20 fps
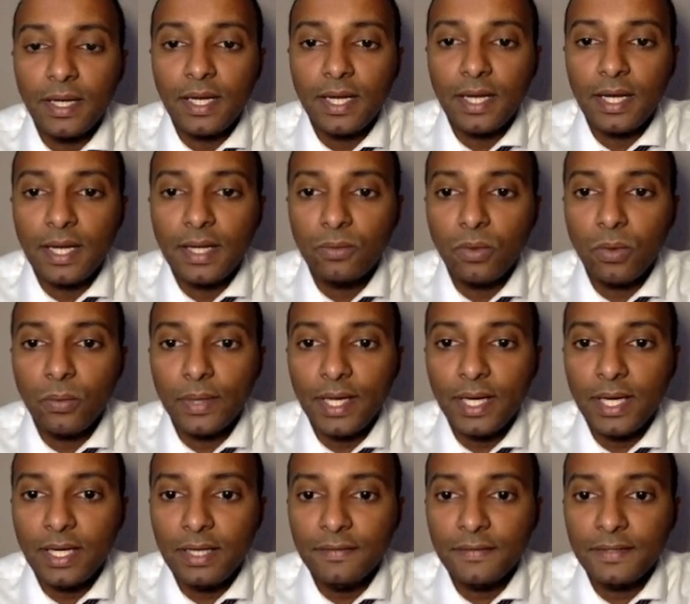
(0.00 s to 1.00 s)
And what we
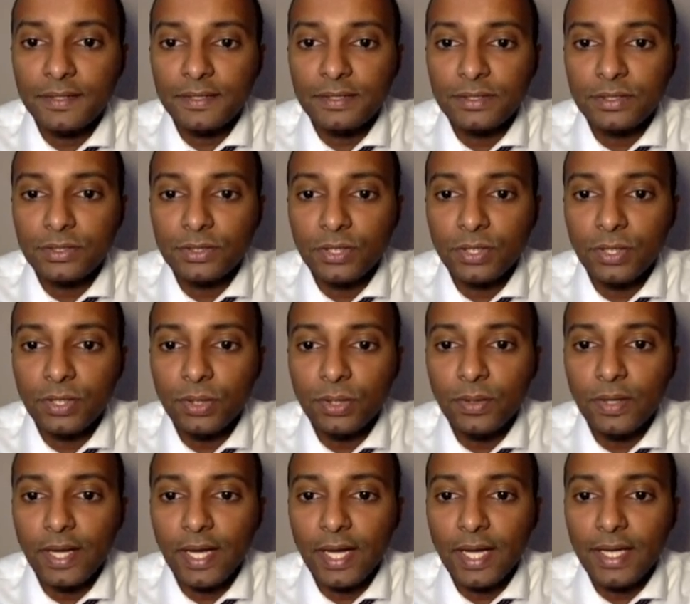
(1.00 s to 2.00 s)
have is
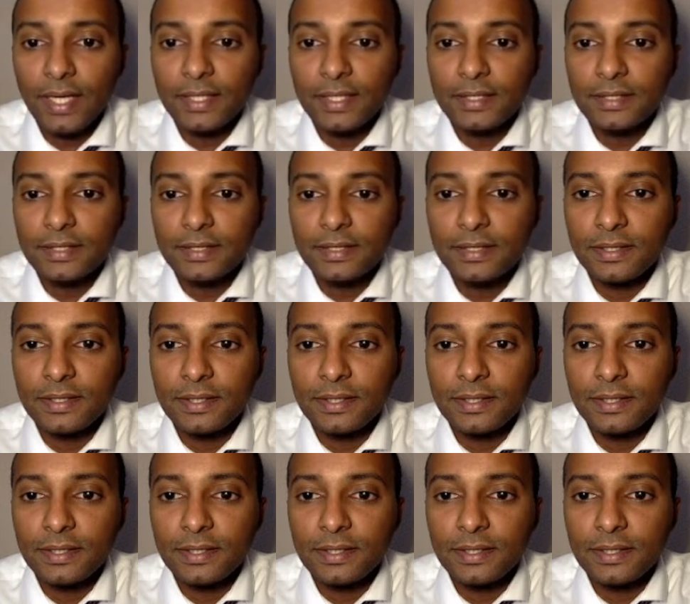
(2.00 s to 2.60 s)
2x